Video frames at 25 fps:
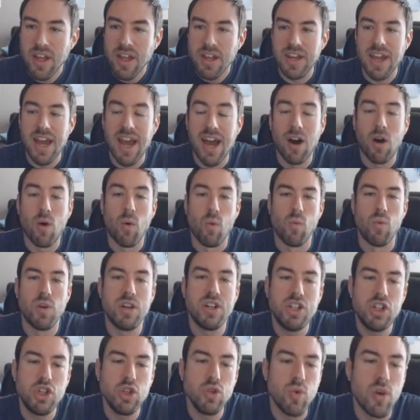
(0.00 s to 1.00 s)
Now,
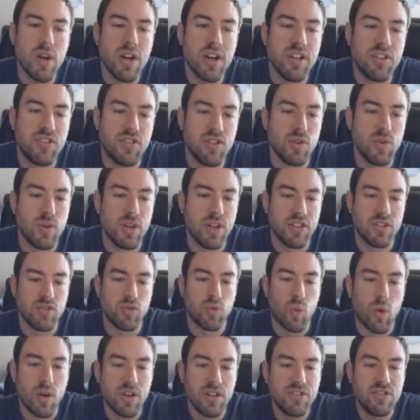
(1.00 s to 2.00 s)
what you want to do is
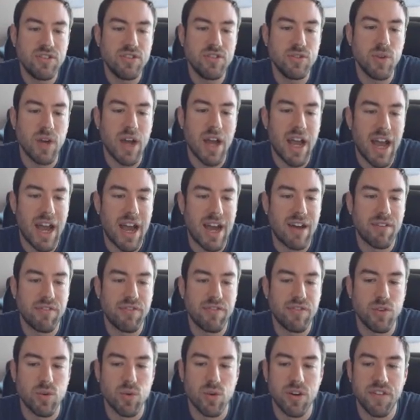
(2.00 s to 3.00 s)
once you
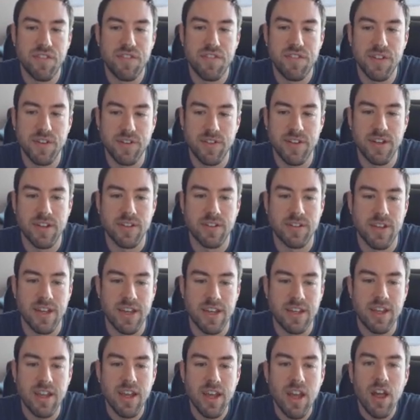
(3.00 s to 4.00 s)
have your affiliate
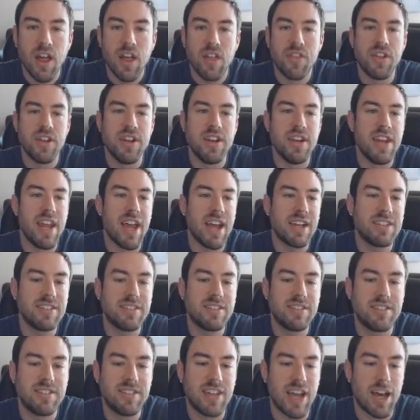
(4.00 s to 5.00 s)
link, the
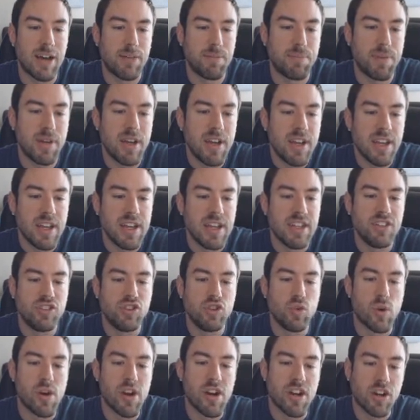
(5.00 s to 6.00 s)
next step
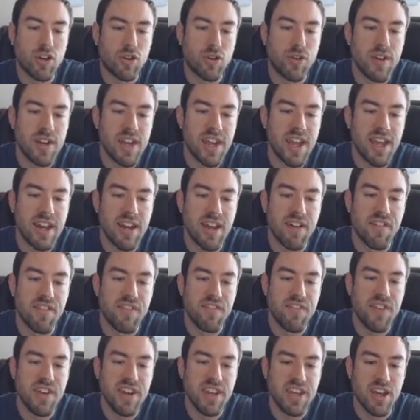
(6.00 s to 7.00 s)
is you want to create a
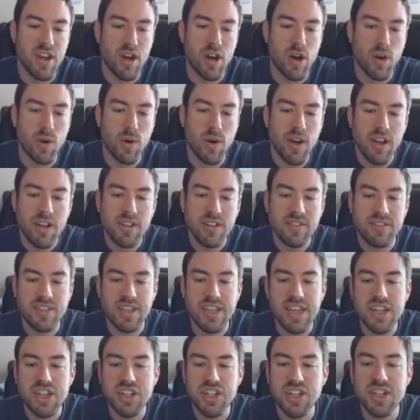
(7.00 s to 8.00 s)
video
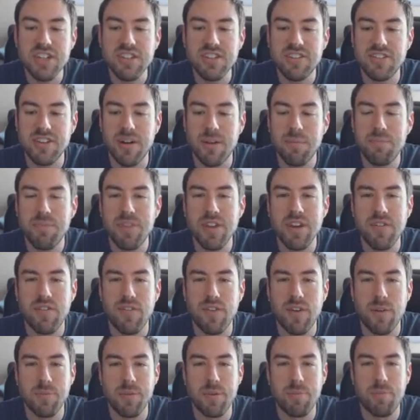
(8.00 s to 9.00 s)
teaching something
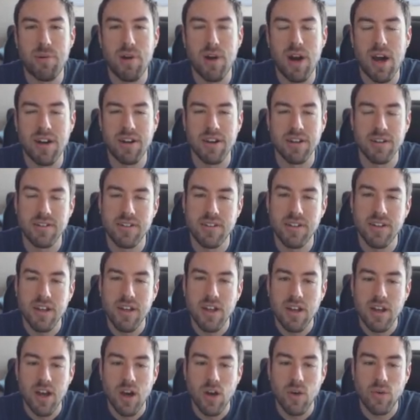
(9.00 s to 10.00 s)
from the product.
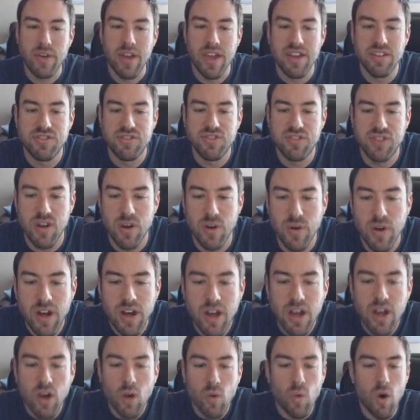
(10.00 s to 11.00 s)
Okay, so
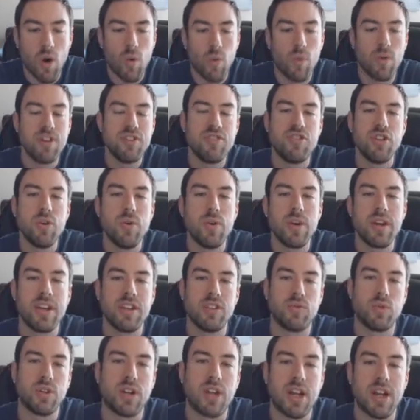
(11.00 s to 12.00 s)
what we're doing
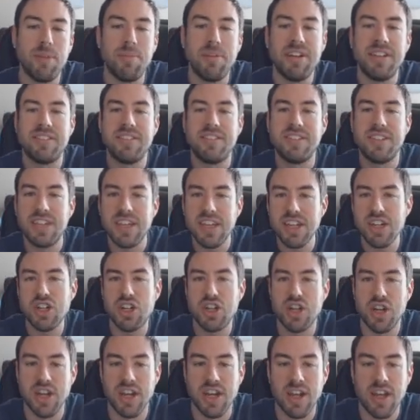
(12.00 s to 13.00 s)
is we're going to be
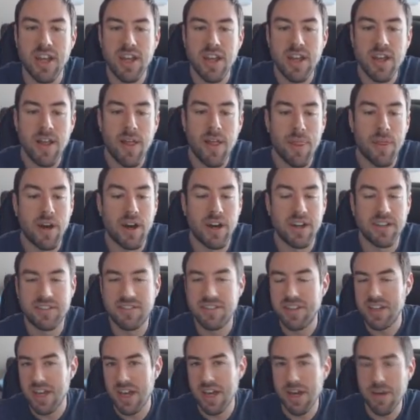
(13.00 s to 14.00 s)
teaching a
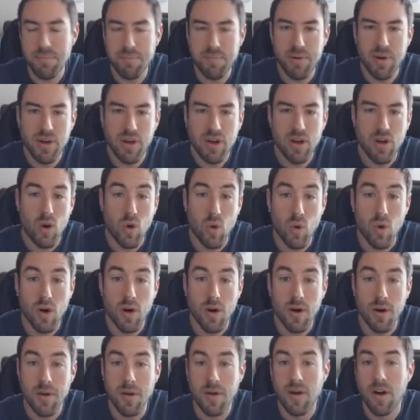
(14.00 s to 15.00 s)
tip
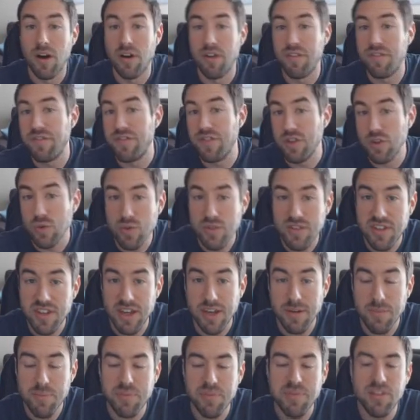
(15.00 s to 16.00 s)
or a few
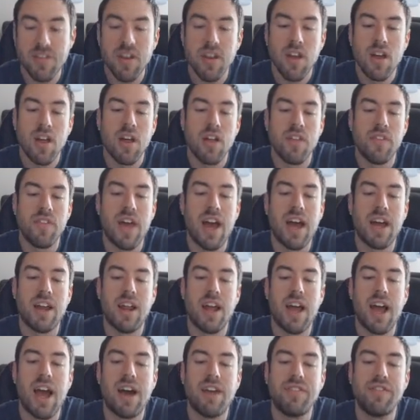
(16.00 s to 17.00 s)
tips that
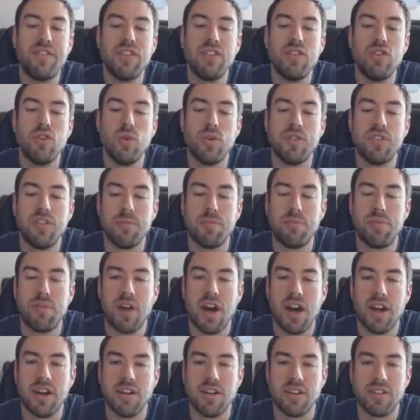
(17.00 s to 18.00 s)
have to do with the
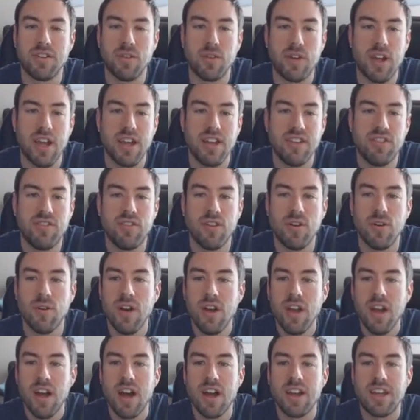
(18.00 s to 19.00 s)
product. Okay, so
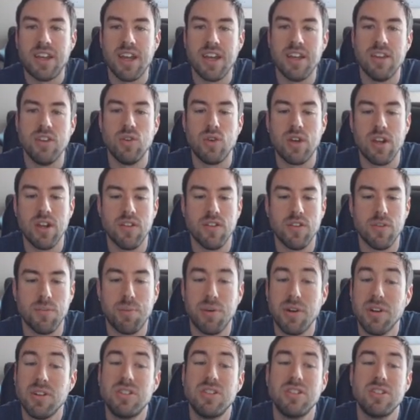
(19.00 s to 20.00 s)
again, you can either
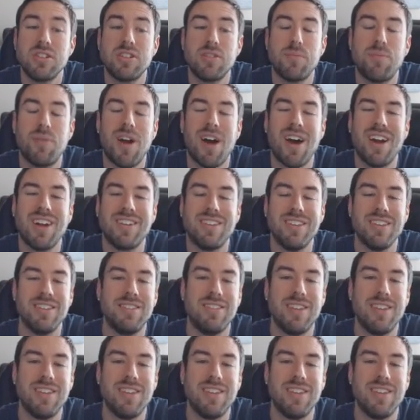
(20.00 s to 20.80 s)
purchase the product and